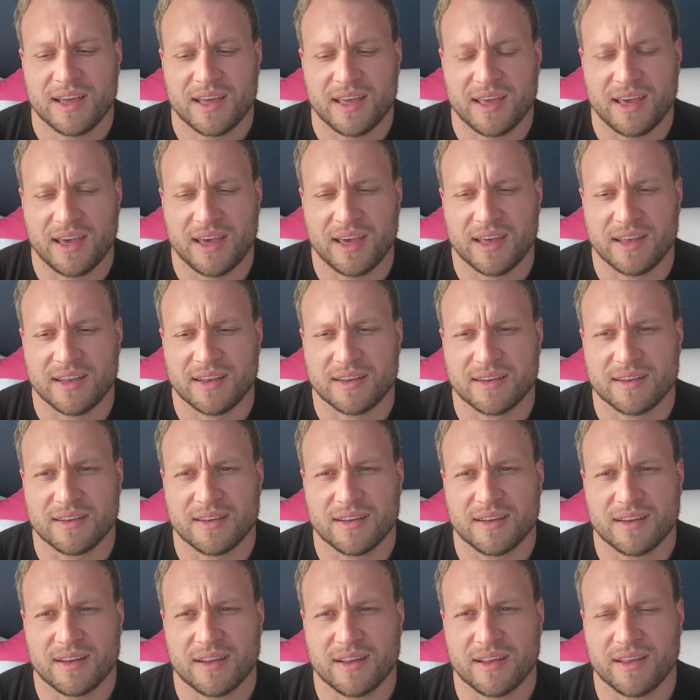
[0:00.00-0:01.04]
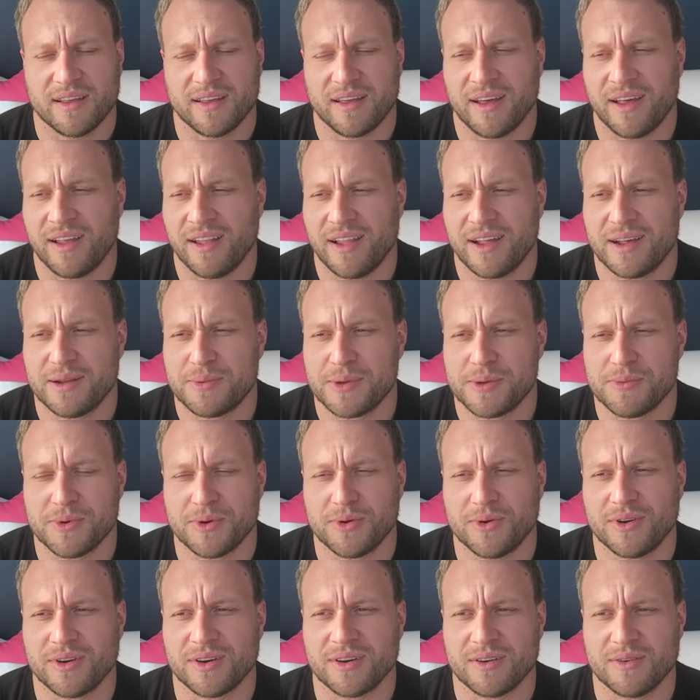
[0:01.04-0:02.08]
And a lot of
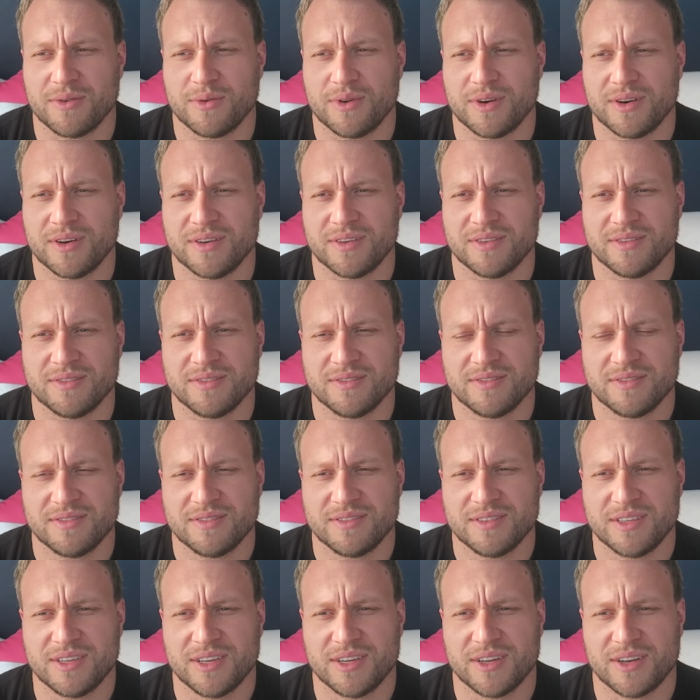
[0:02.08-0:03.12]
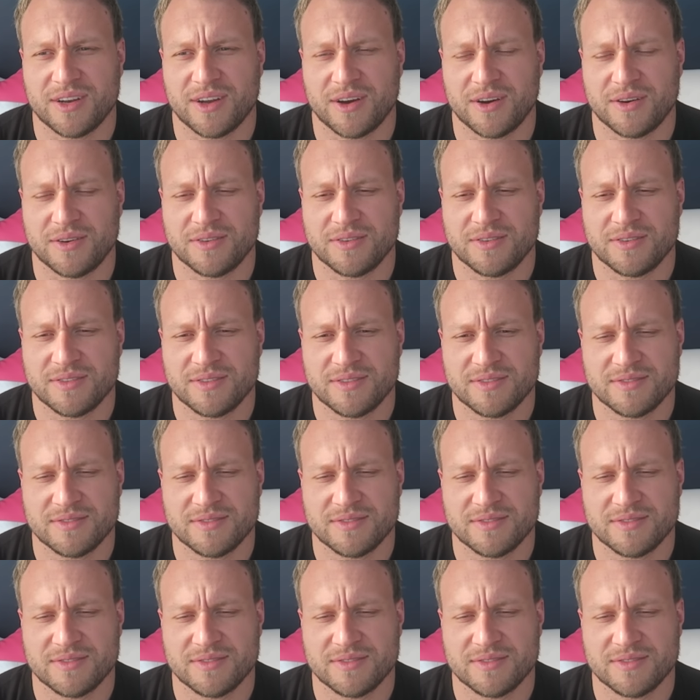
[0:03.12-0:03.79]
people will, you know,